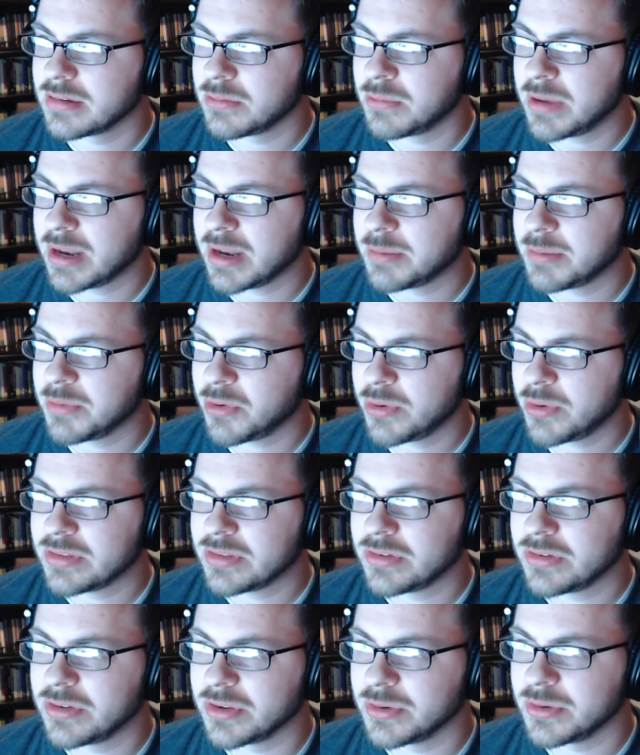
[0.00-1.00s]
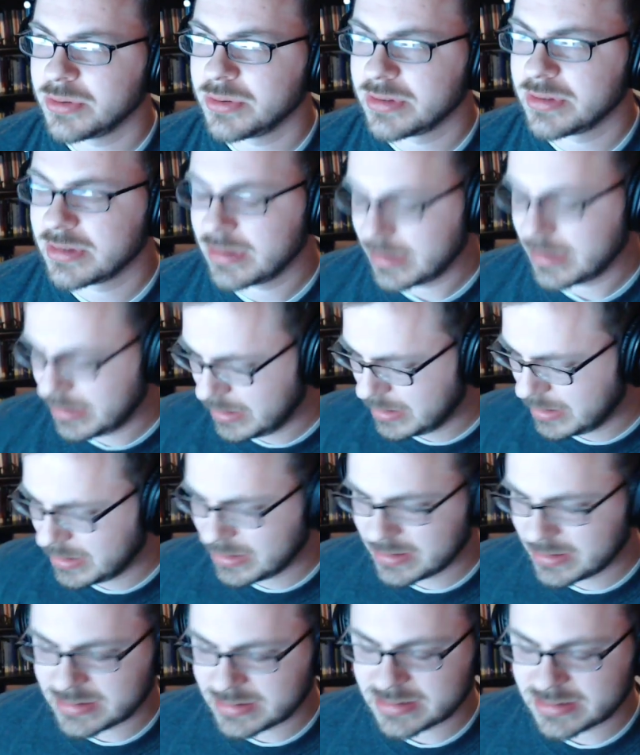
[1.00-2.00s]
what I'm going to do
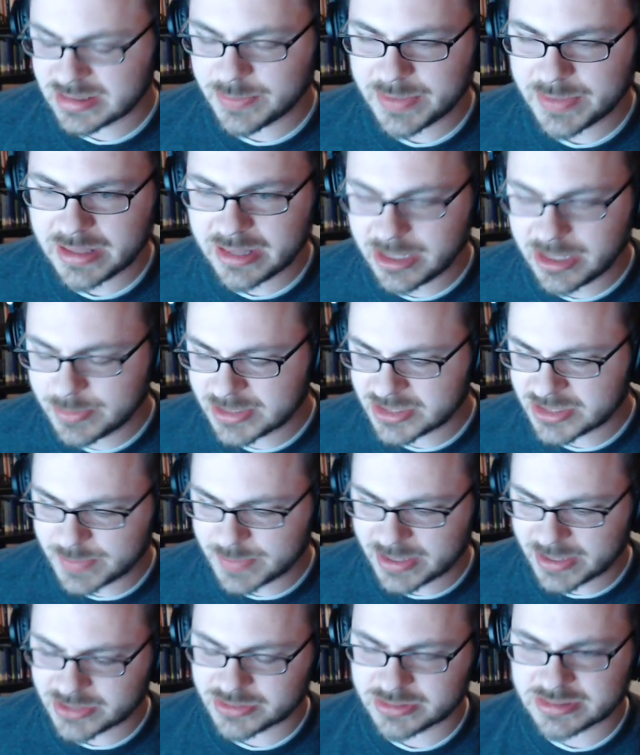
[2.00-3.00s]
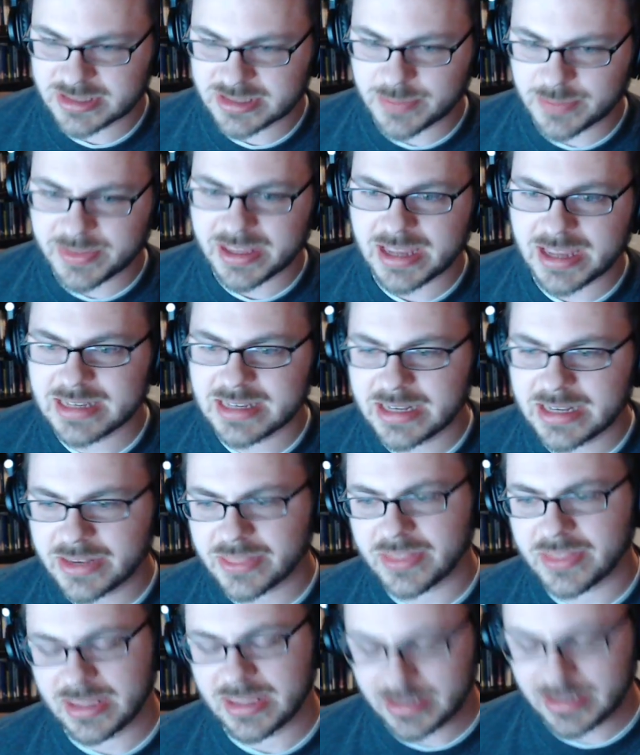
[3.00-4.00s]
is something a little bit special, something I didn't
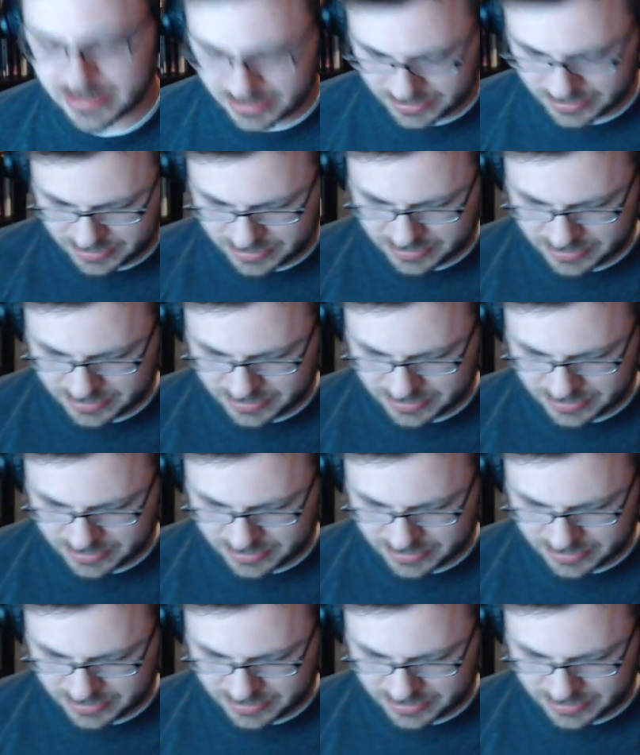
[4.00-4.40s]
think